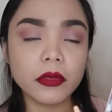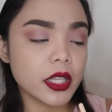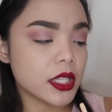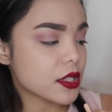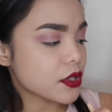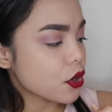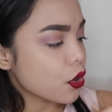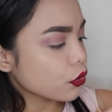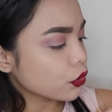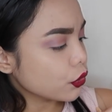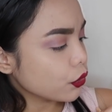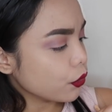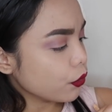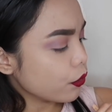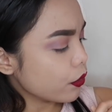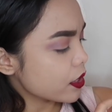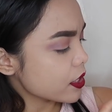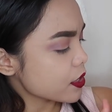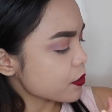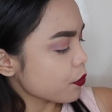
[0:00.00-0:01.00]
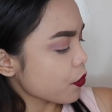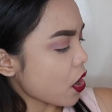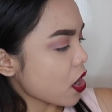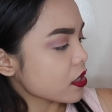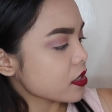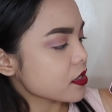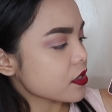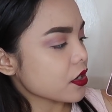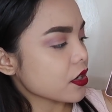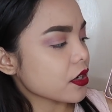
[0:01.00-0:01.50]
Let's go to this
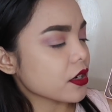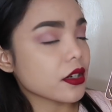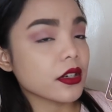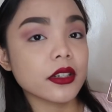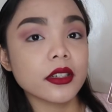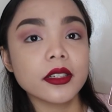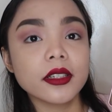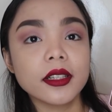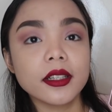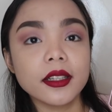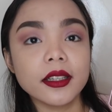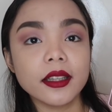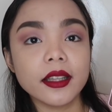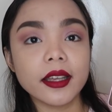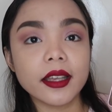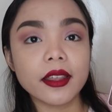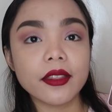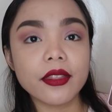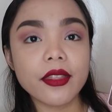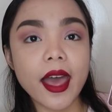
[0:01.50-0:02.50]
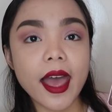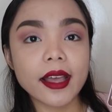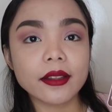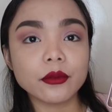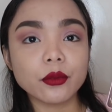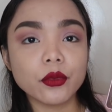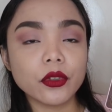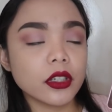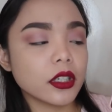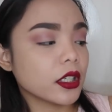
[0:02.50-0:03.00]
bronzer, like
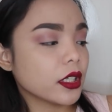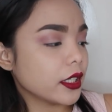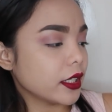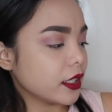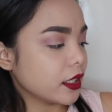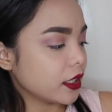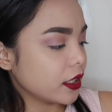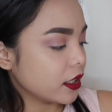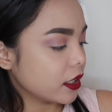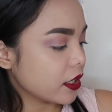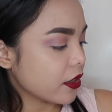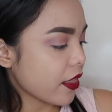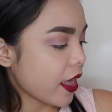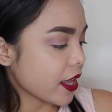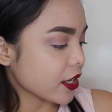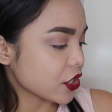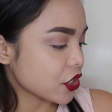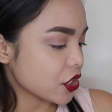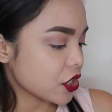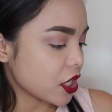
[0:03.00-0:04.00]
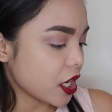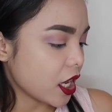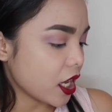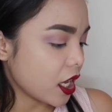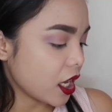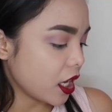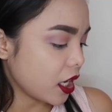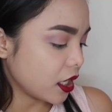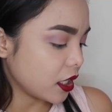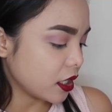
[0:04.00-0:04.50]
that one, that
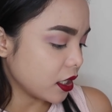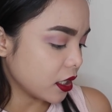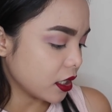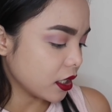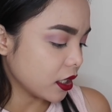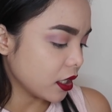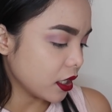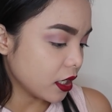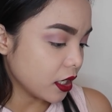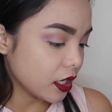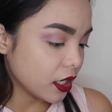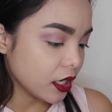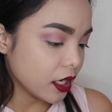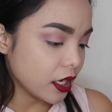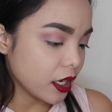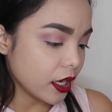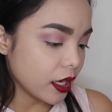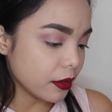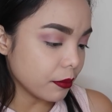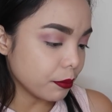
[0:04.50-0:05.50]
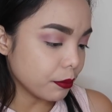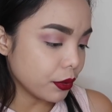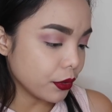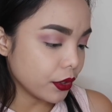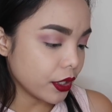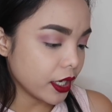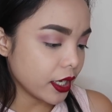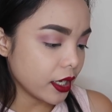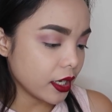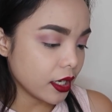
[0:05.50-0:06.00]
shade, and
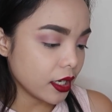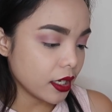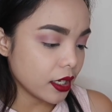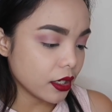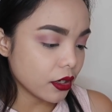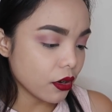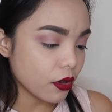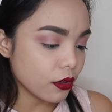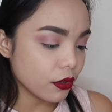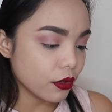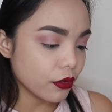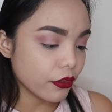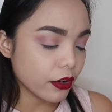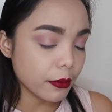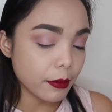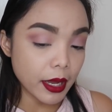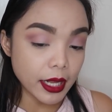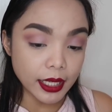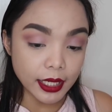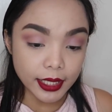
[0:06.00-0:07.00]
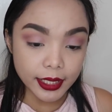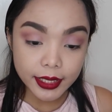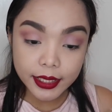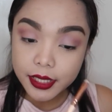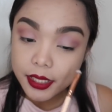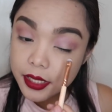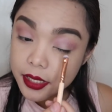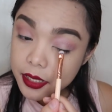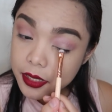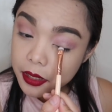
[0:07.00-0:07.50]
put it all over my
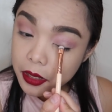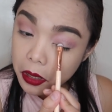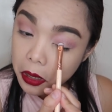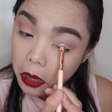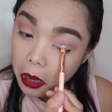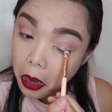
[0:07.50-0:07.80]
lids.